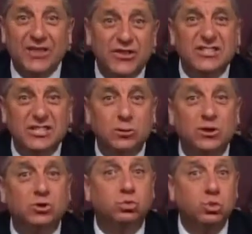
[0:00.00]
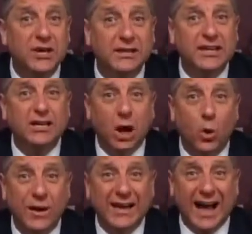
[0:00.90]
this is what's really
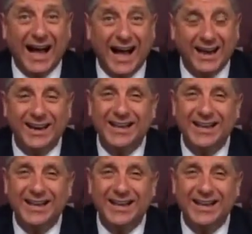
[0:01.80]
going on.